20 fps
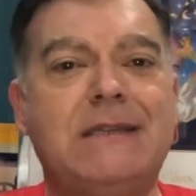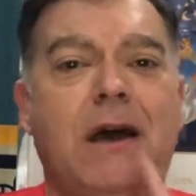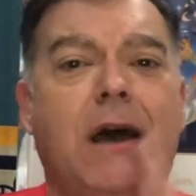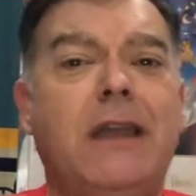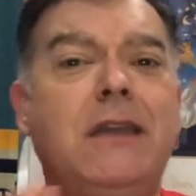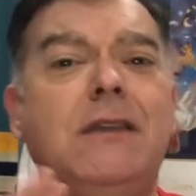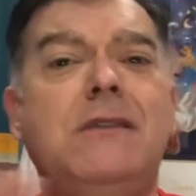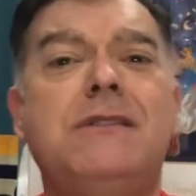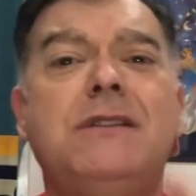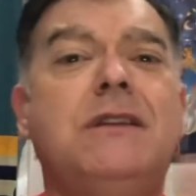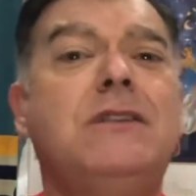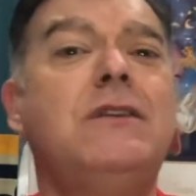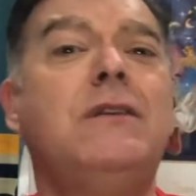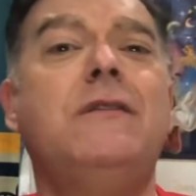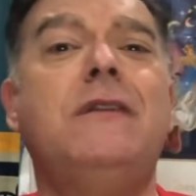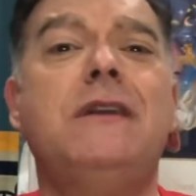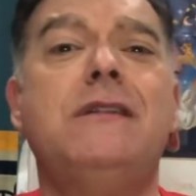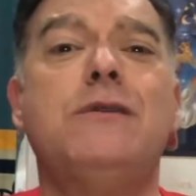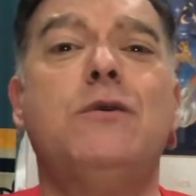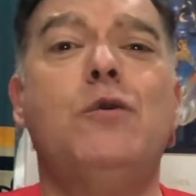I used to do
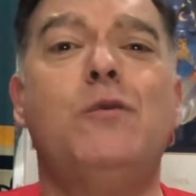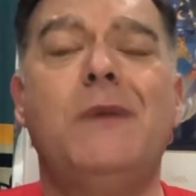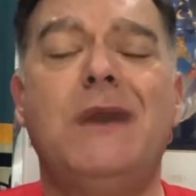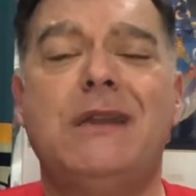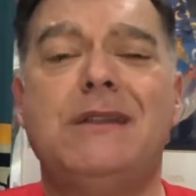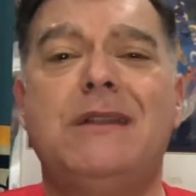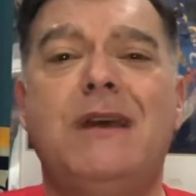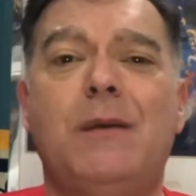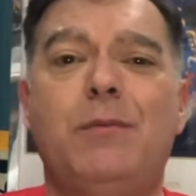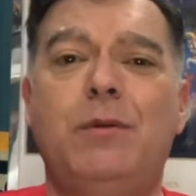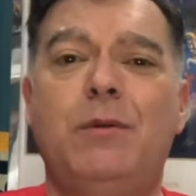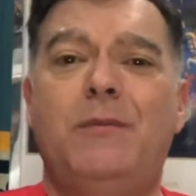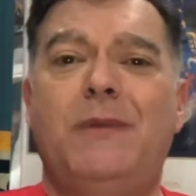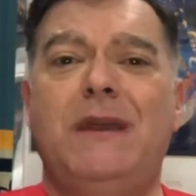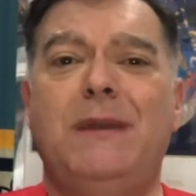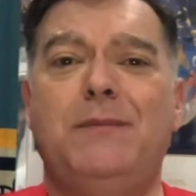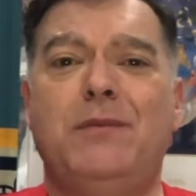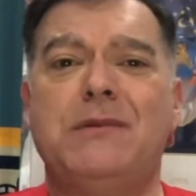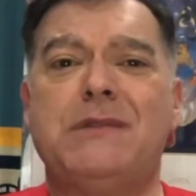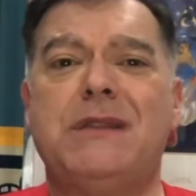these all mixed up and
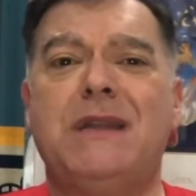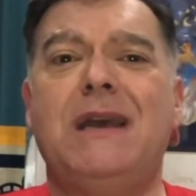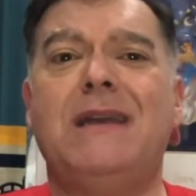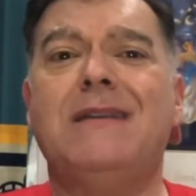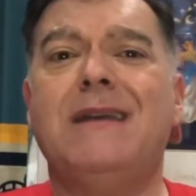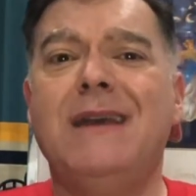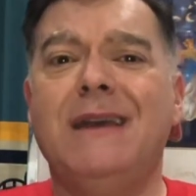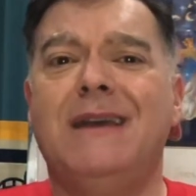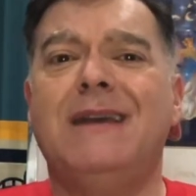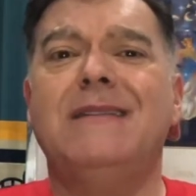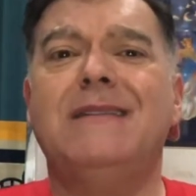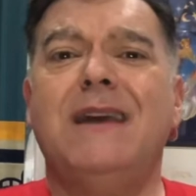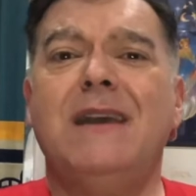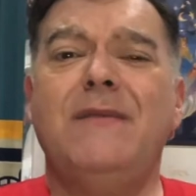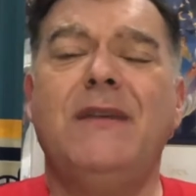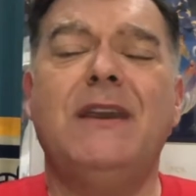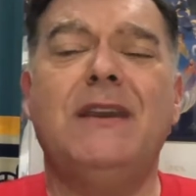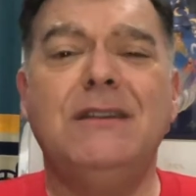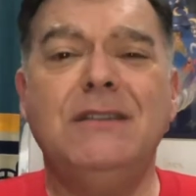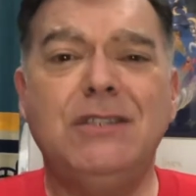people said,
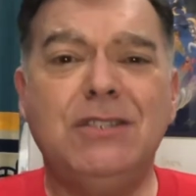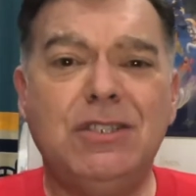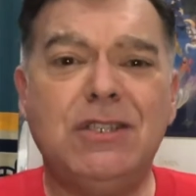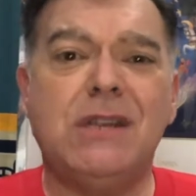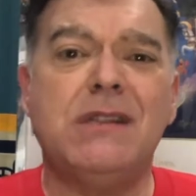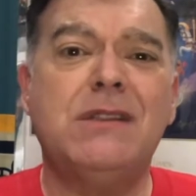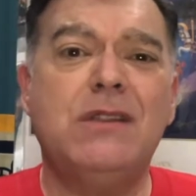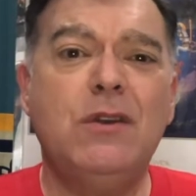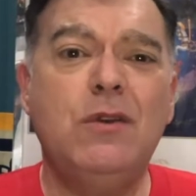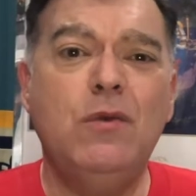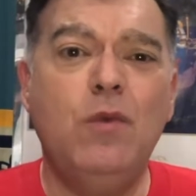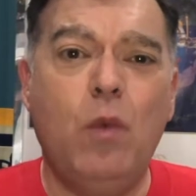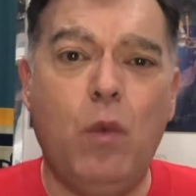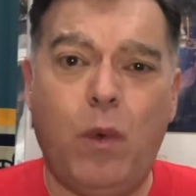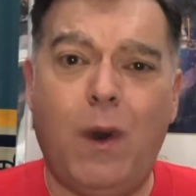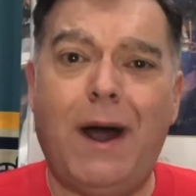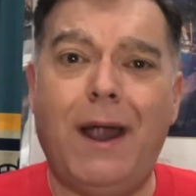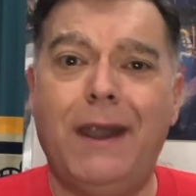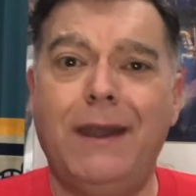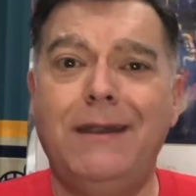David, can you just do
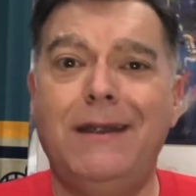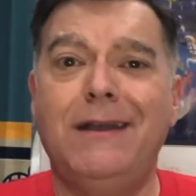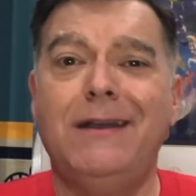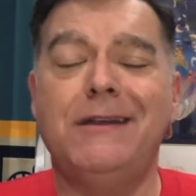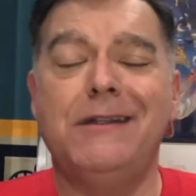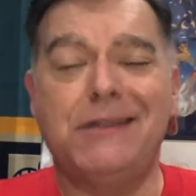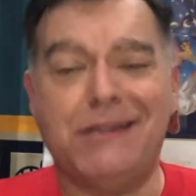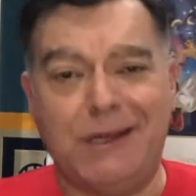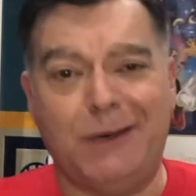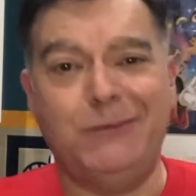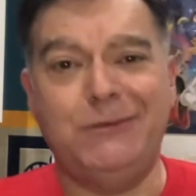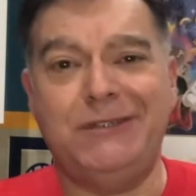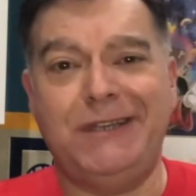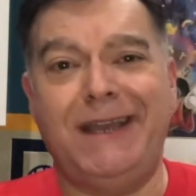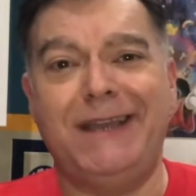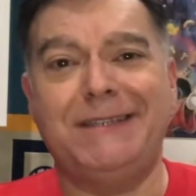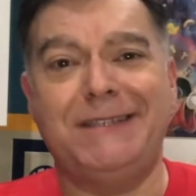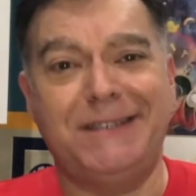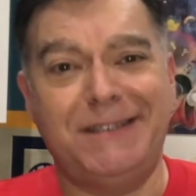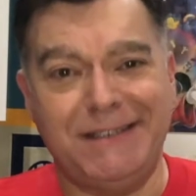one
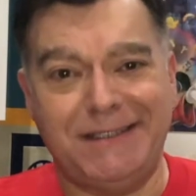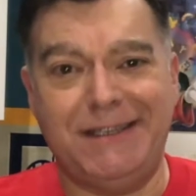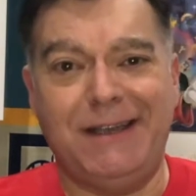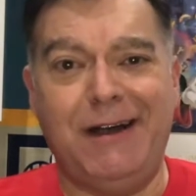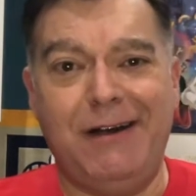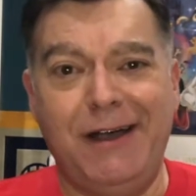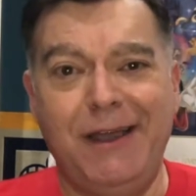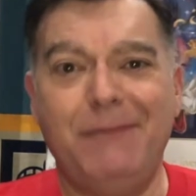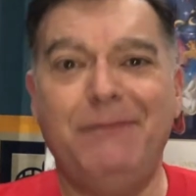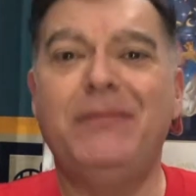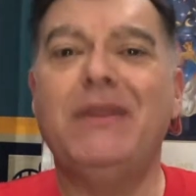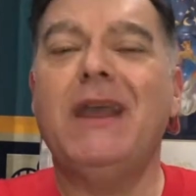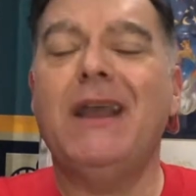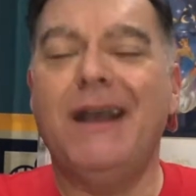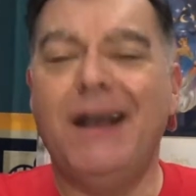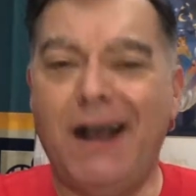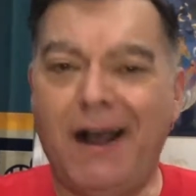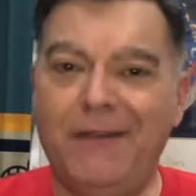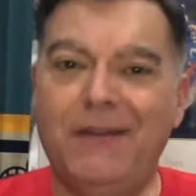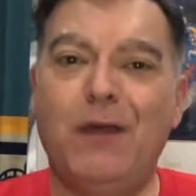subject at a time
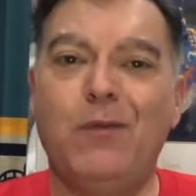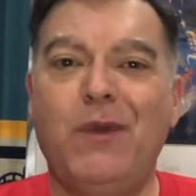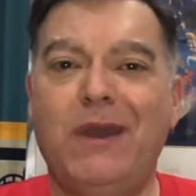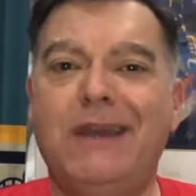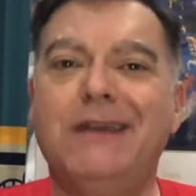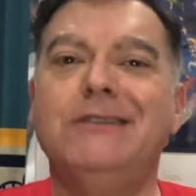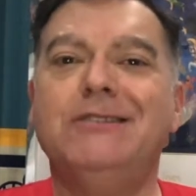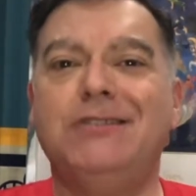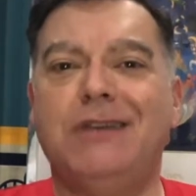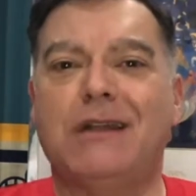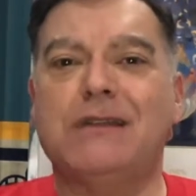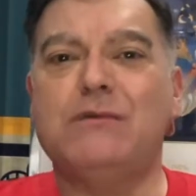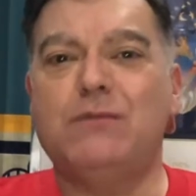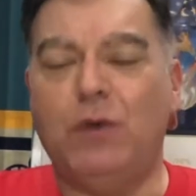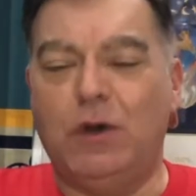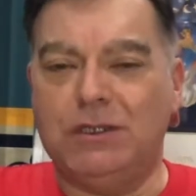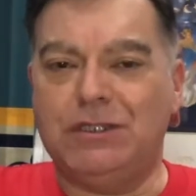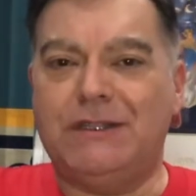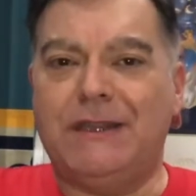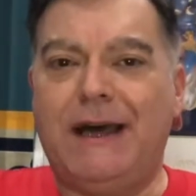and then we can just
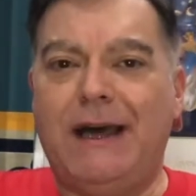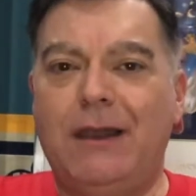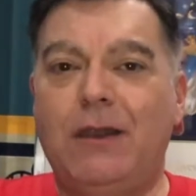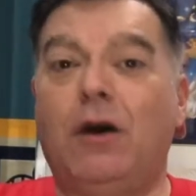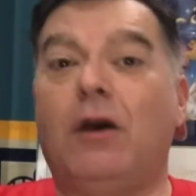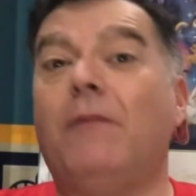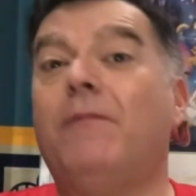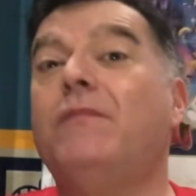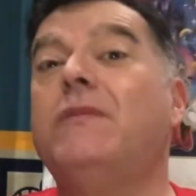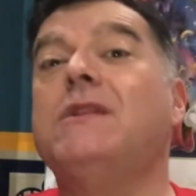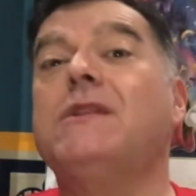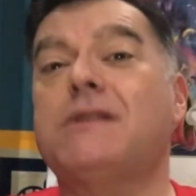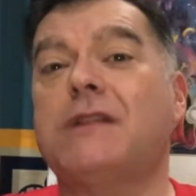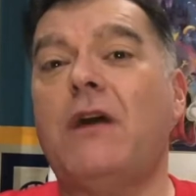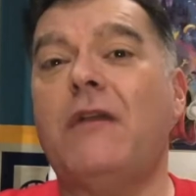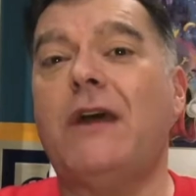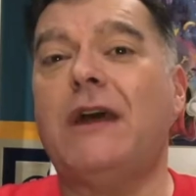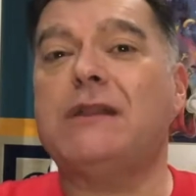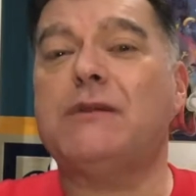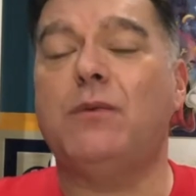watch that lot?
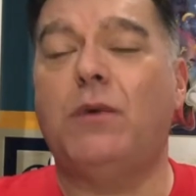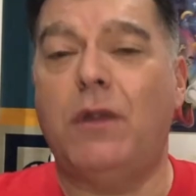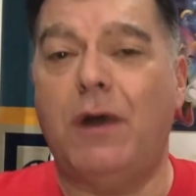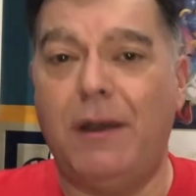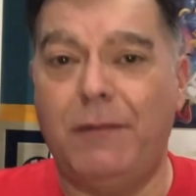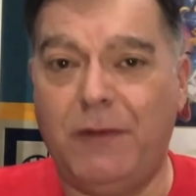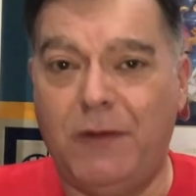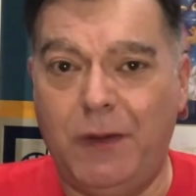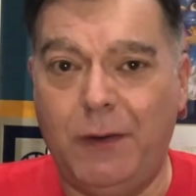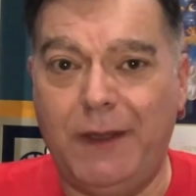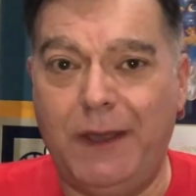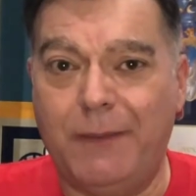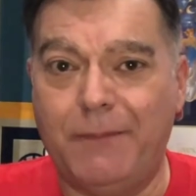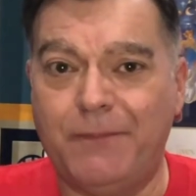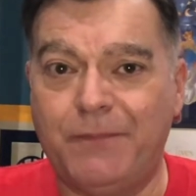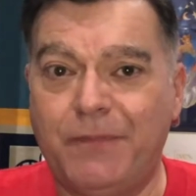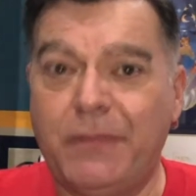So that's what I'm doing.